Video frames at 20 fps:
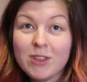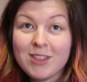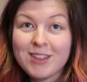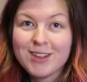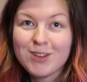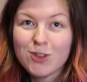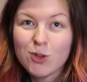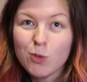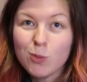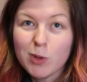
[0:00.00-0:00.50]
With
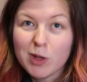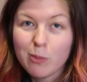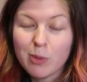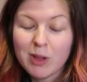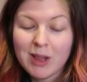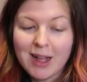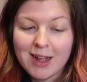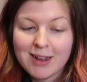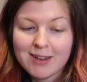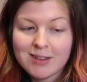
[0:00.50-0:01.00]
these two
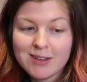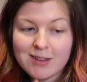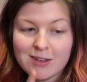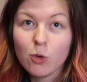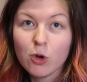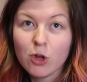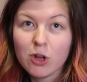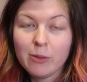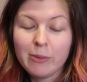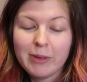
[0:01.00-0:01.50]
McPlants,
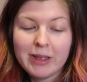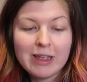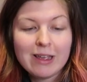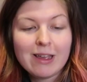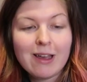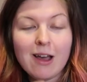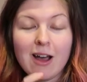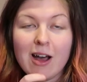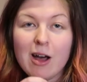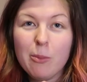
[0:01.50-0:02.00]
we're gonna
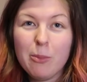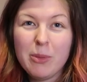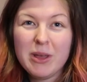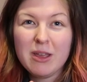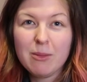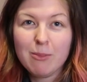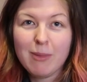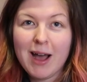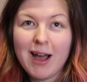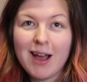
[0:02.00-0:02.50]
make a
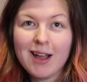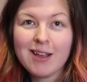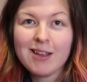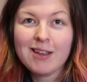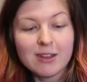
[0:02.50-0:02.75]
Big Mac,